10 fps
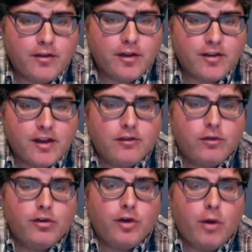these
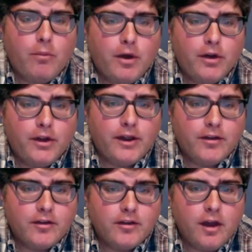excessively tall
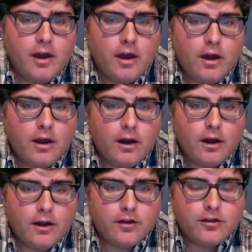buildings
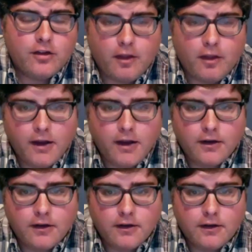uh, in sunlight?